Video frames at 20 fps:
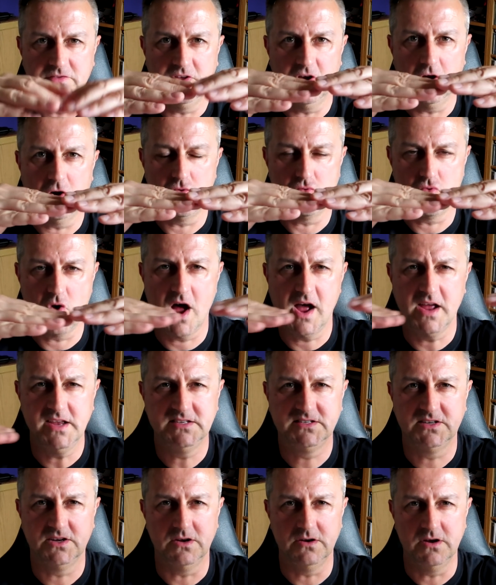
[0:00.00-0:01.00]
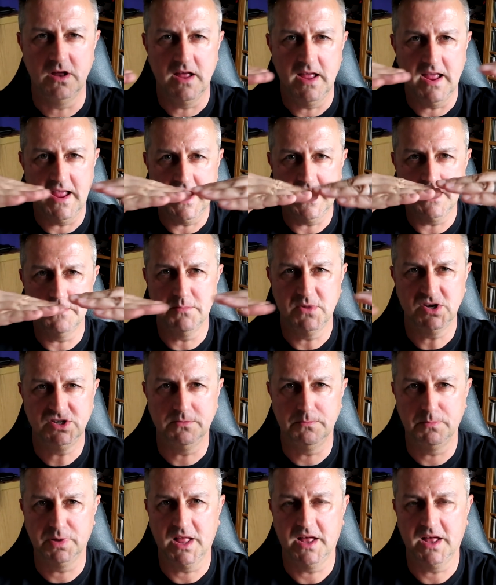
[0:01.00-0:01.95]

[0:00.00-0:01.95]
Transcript: the horizon in Mission